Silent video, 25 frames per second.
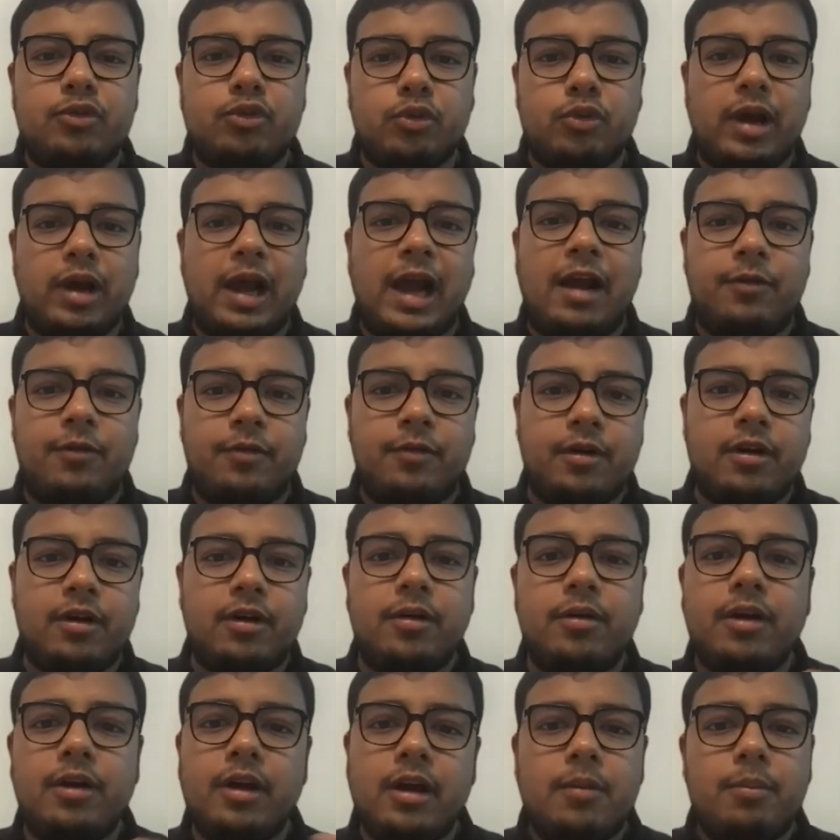to have
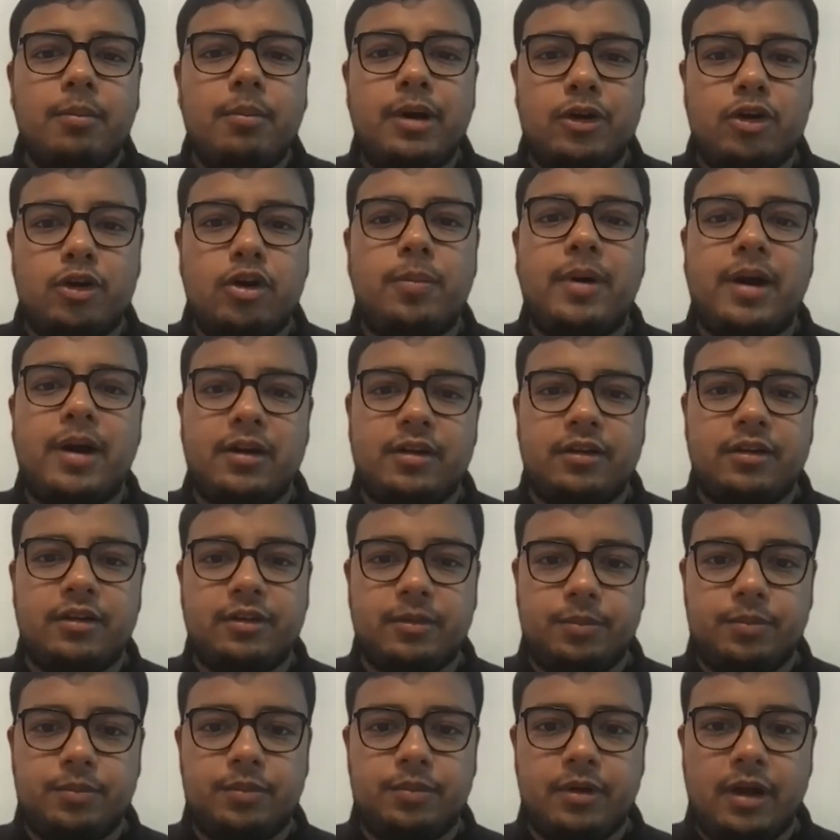a BitGo
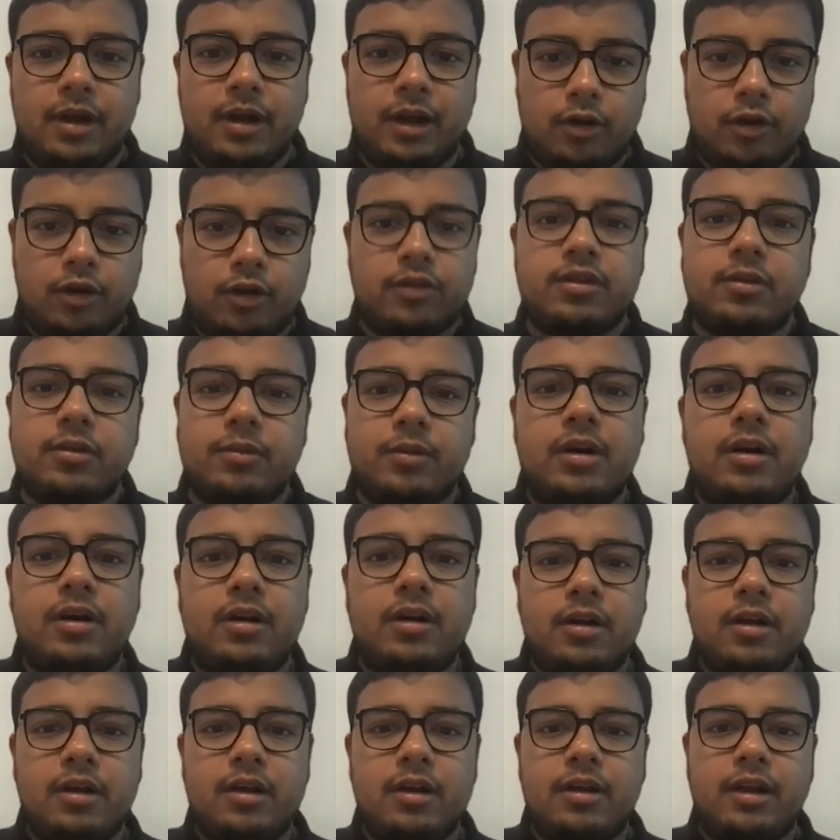partnership across the
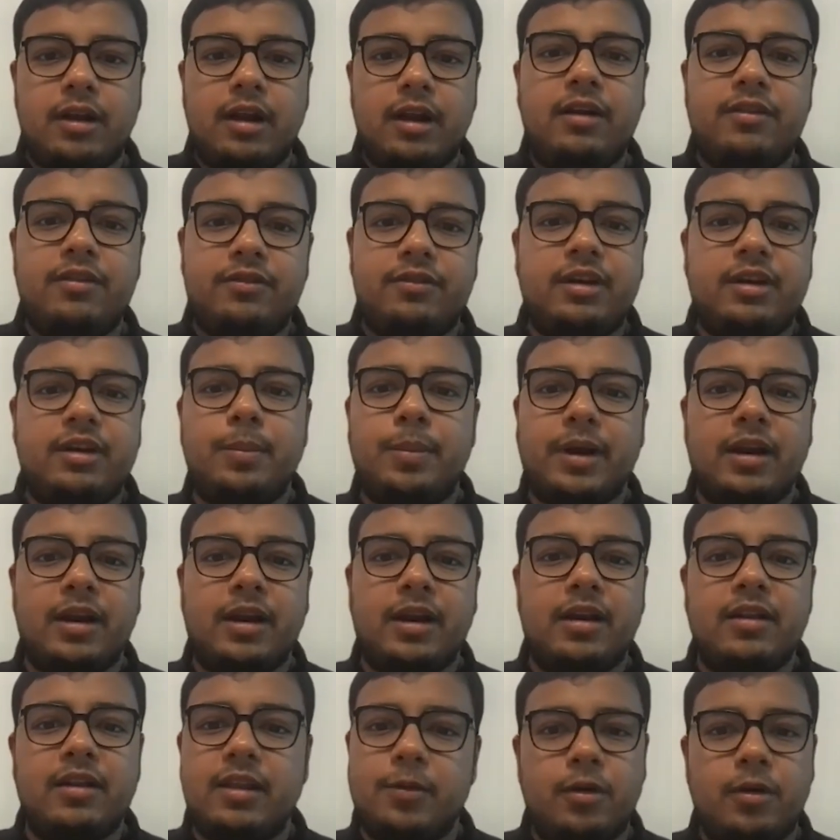world, right?
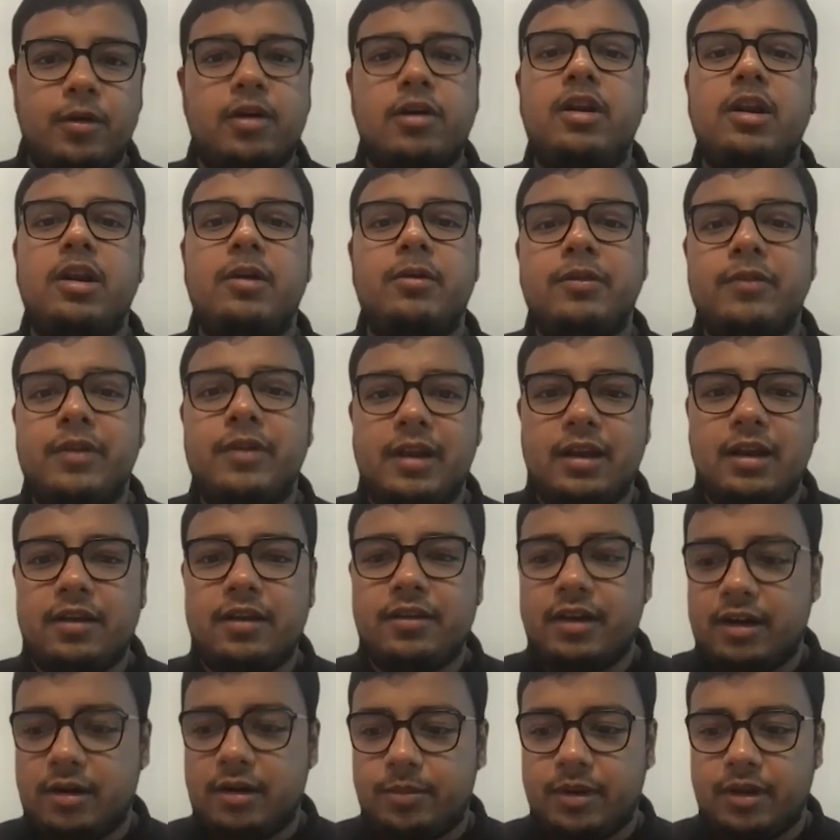Typically, they work only with very large
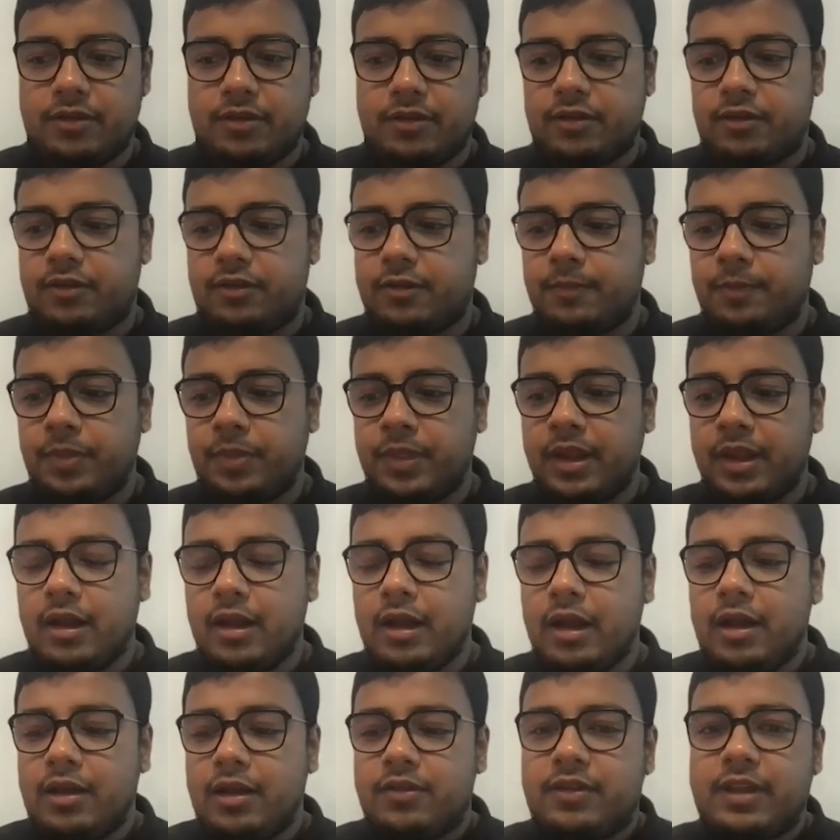enterprises.
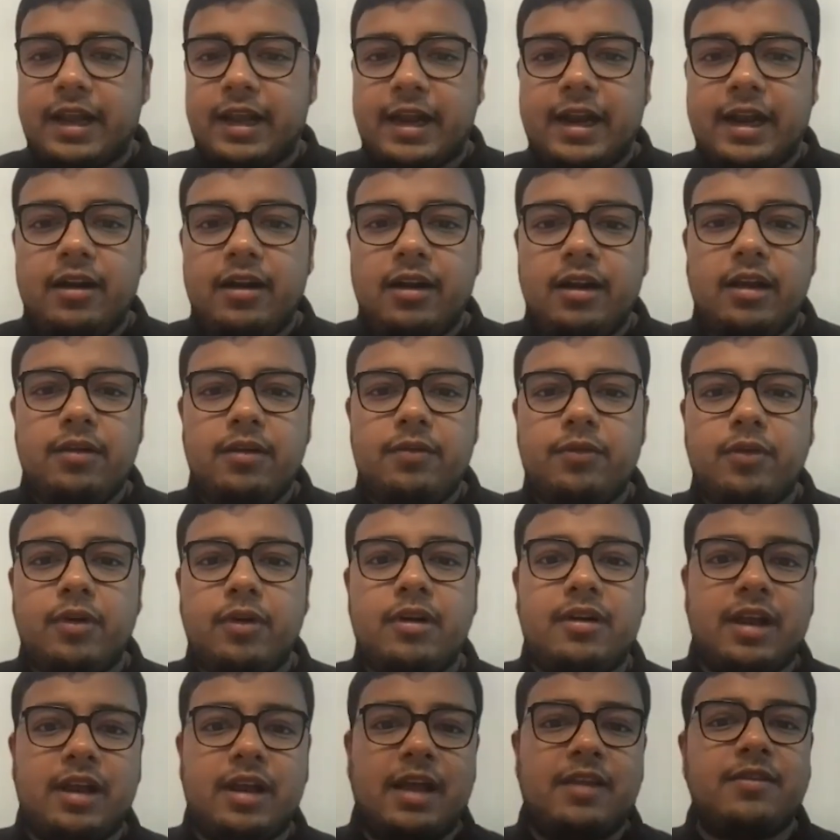Secondly, for
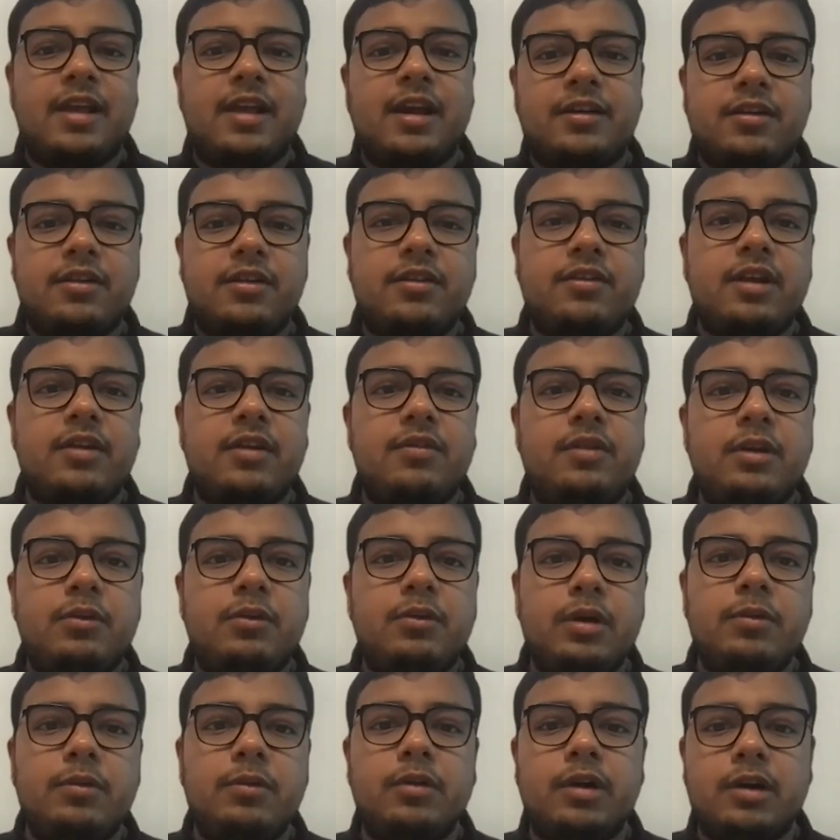transaction safety,
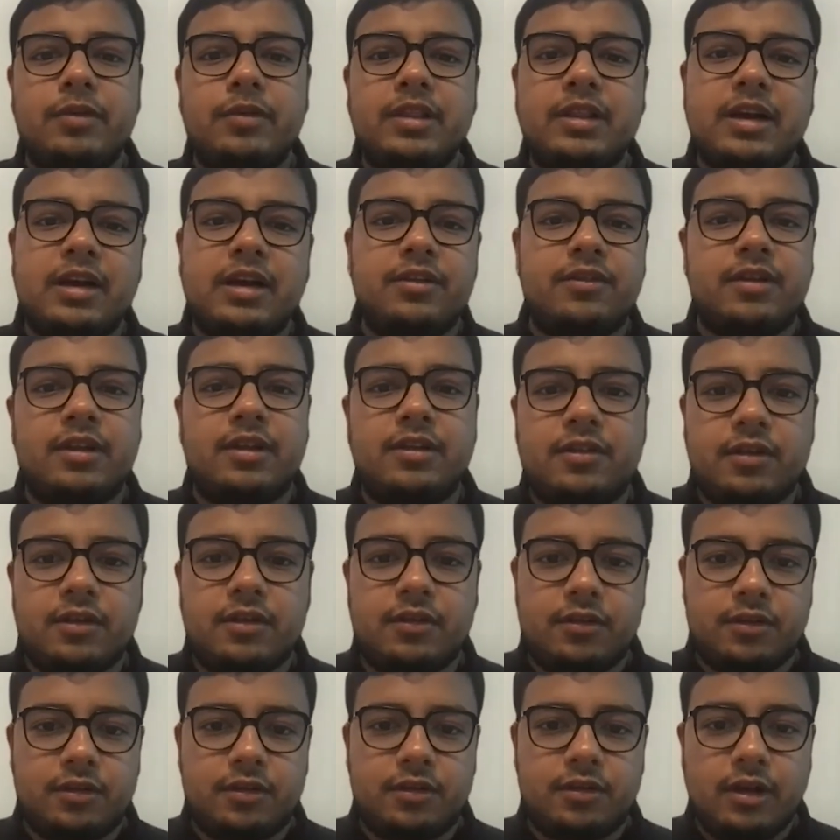we work with
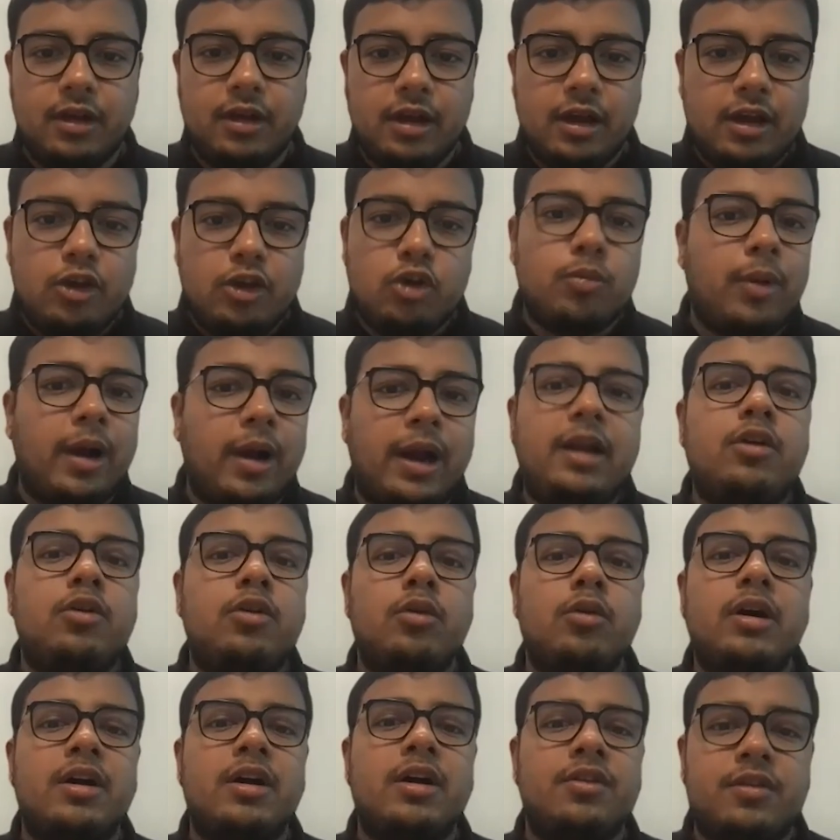Consensus. You might
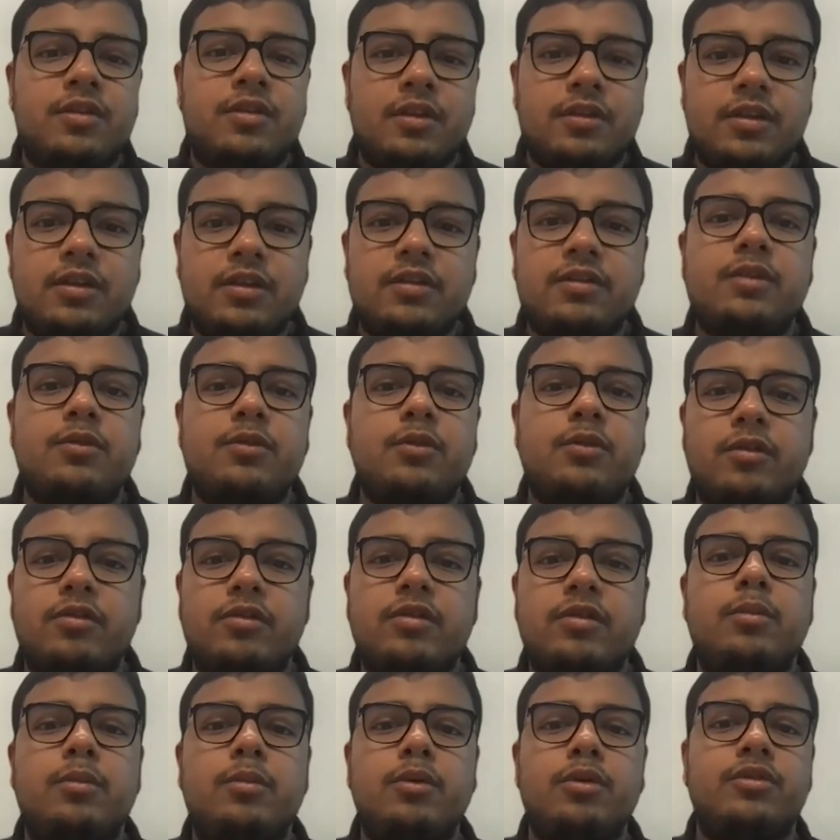know Consensus as one of
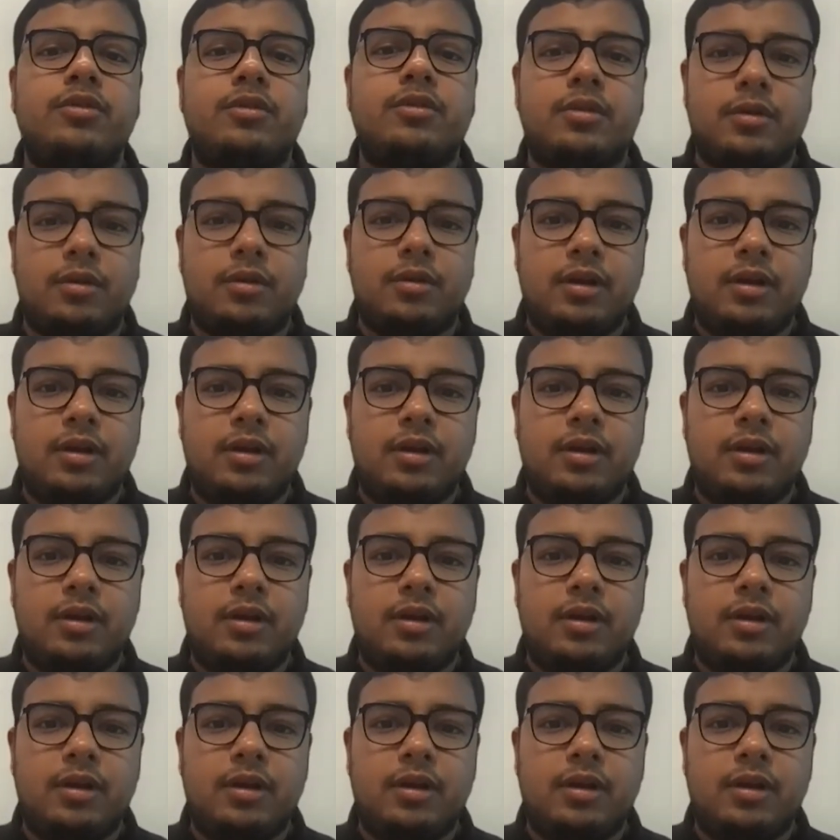the most